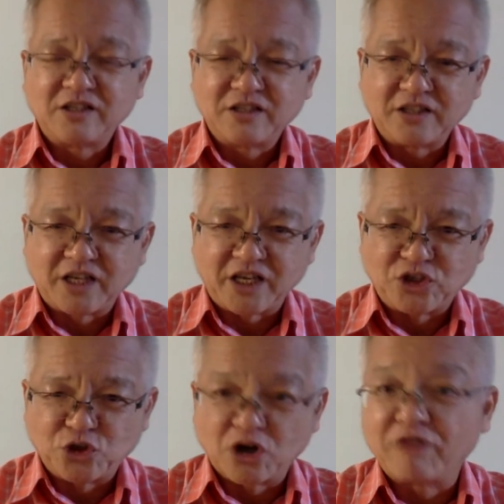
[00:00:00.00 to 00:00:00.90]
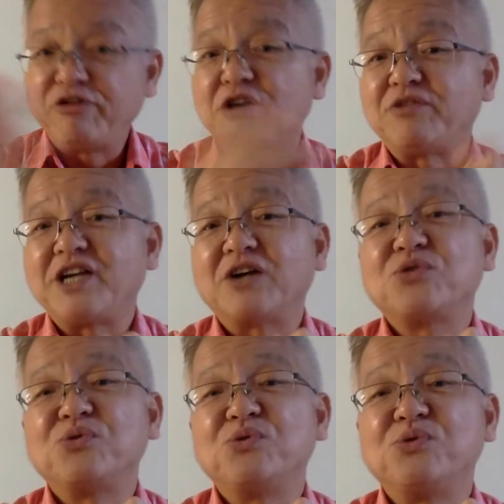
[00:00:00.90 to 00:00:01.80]
the geography of
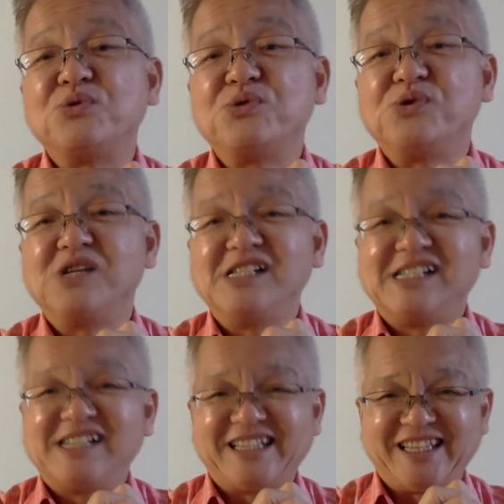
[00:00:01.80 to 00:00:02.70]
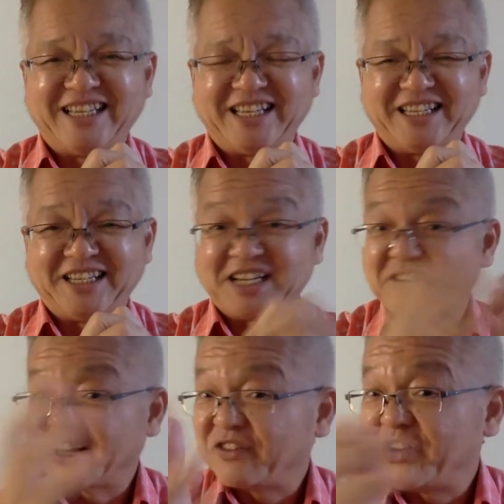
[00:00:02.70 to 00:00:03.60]
Jiangsu, the
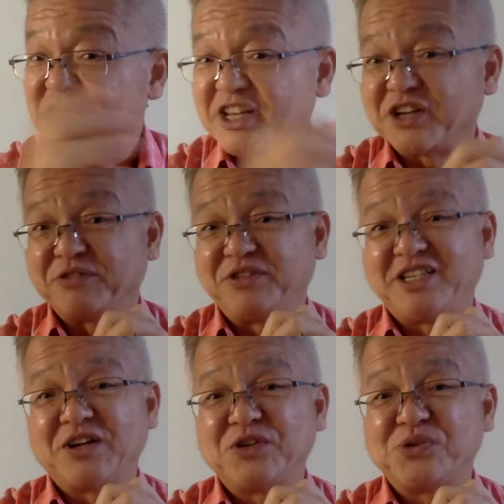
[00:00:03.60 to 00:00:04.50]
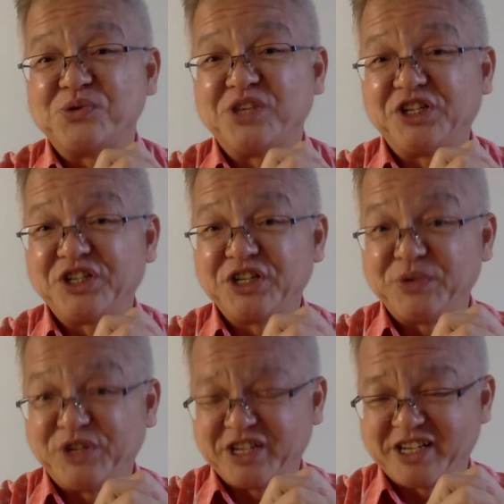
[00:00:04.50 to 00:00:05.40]
characteristic of Jiangsu dishes,
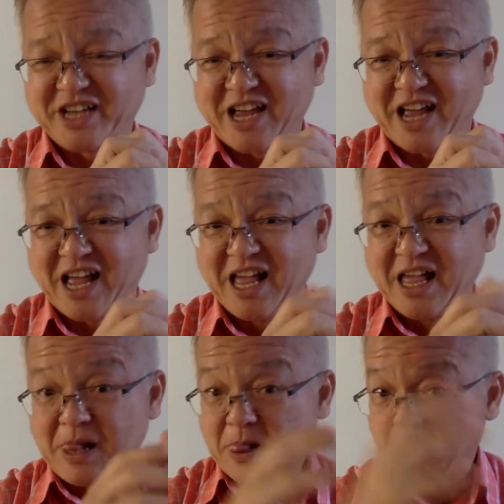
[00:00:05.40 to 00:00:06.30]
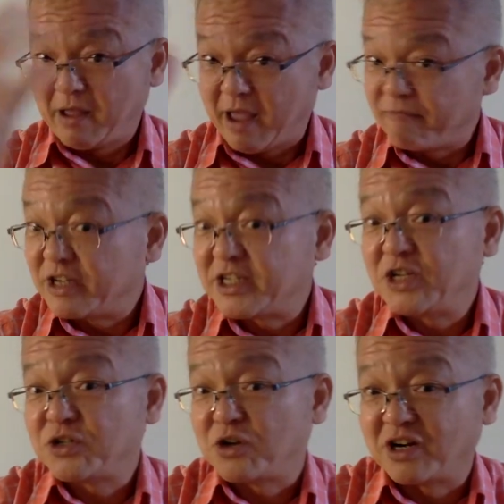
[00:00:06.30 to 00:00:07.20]
which is
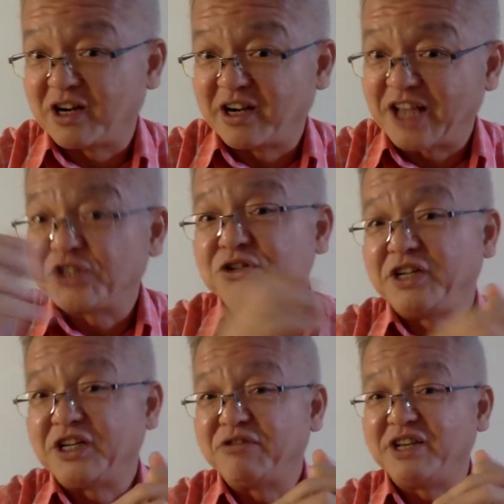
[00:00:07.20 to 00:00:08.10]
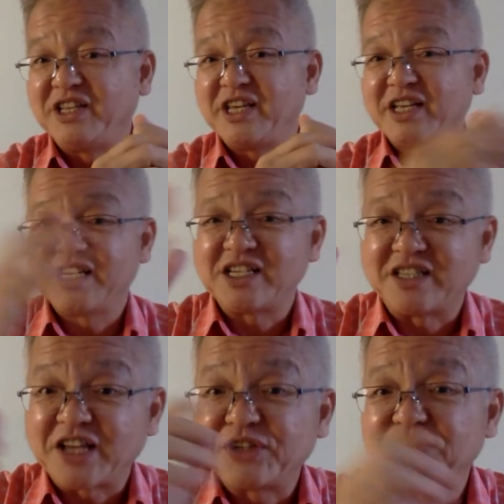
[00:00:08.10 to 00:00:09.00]
emphasis on natural ingredients,
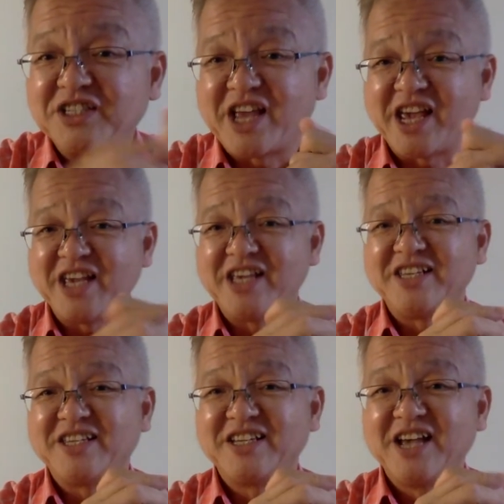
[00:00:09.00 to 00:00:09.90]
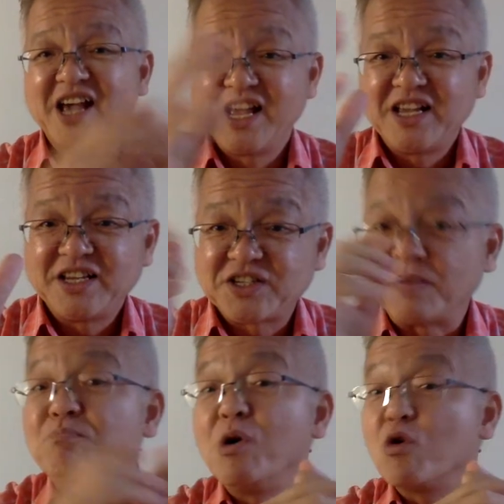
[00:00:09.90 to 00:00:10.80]
natural taste,
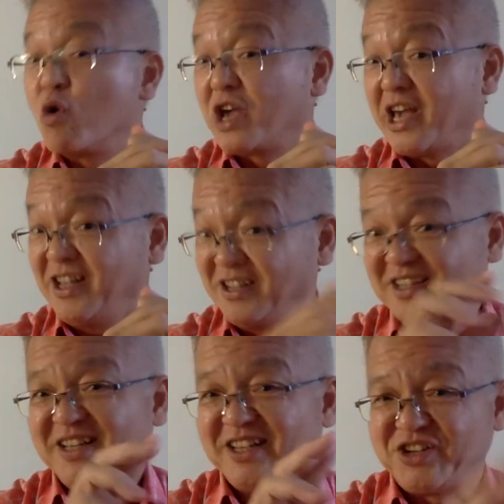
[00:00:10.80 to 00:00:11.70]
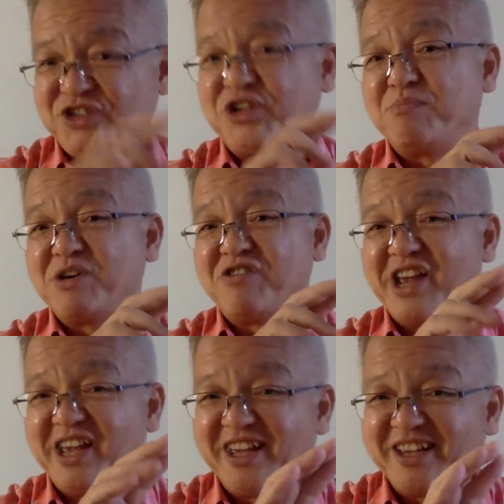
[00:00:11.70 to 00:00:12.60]
simple cooking,
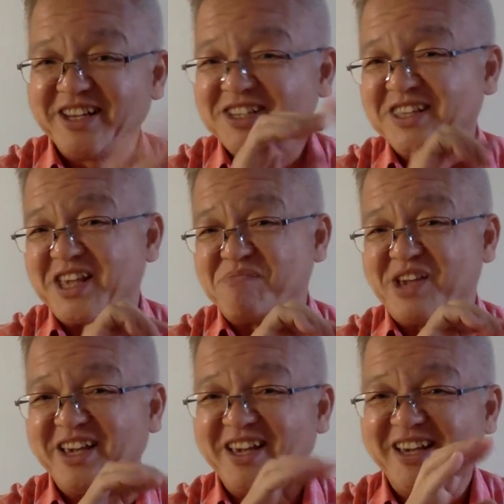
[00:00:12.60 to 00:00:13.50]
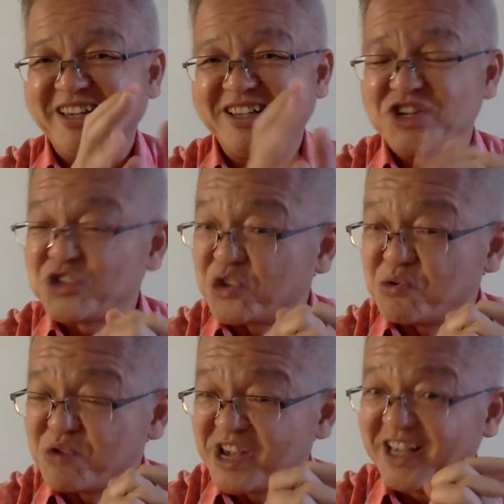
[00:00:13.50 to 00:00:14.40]
simmering, steaming,
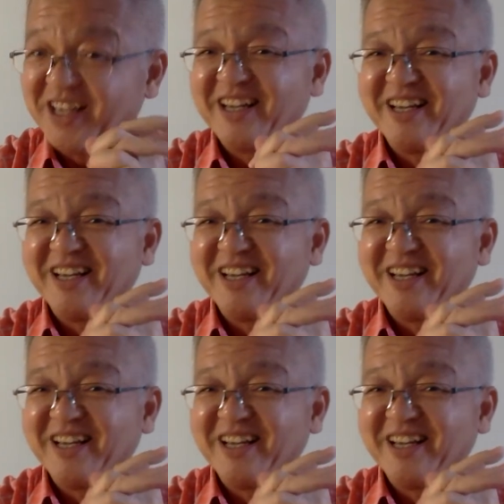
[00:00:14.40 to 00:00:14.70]
stewing,